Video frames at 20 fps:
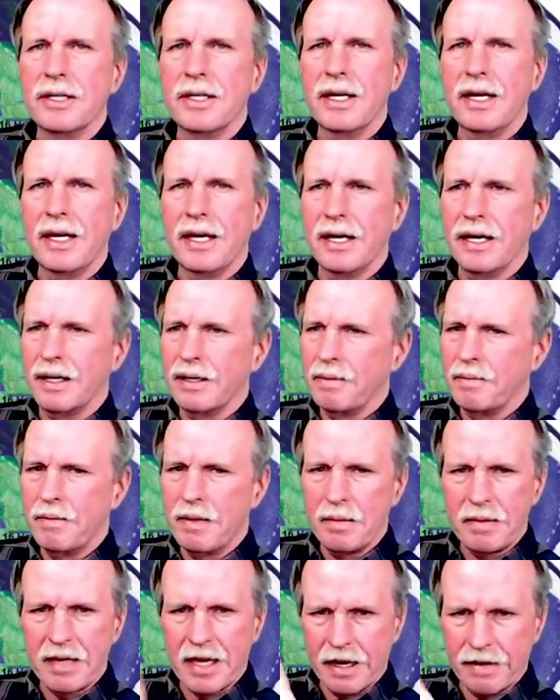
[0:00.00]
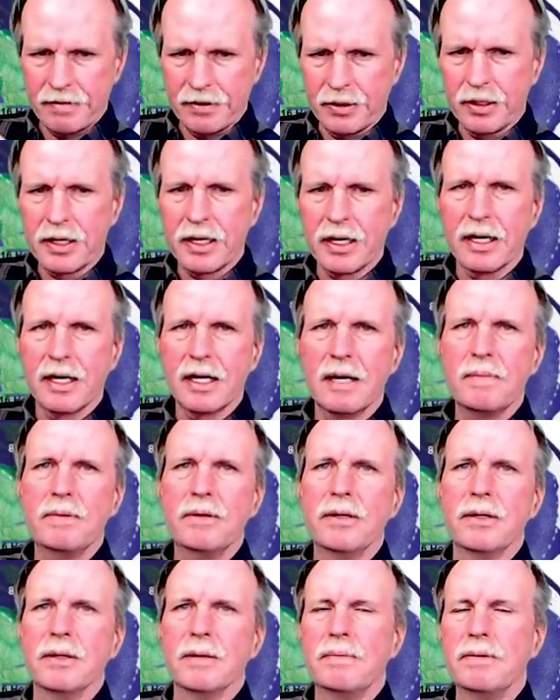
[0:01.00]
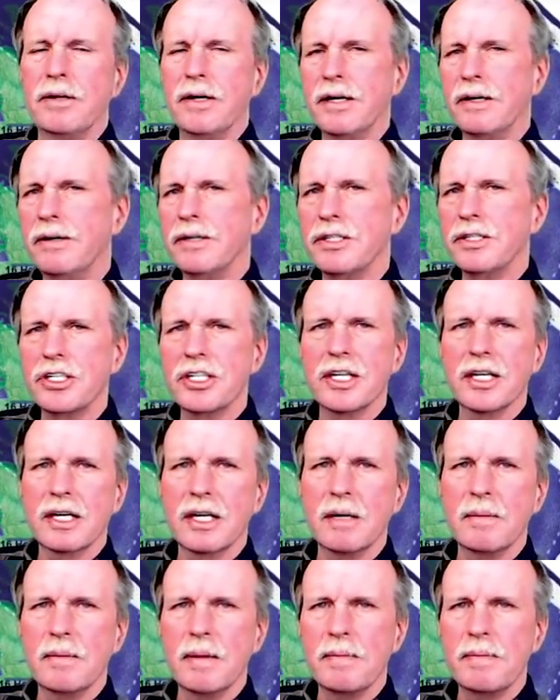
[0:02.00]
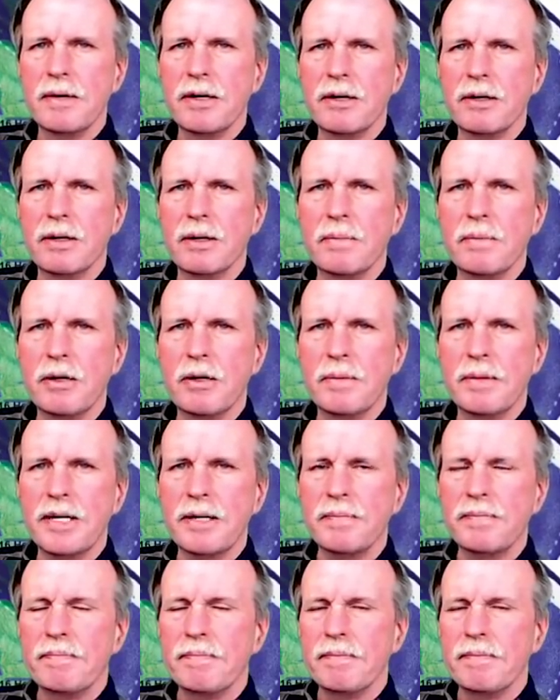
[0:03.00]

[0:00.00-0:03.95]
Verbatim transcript: and maybe have a look at a couple of the playlists that come up here in a moment.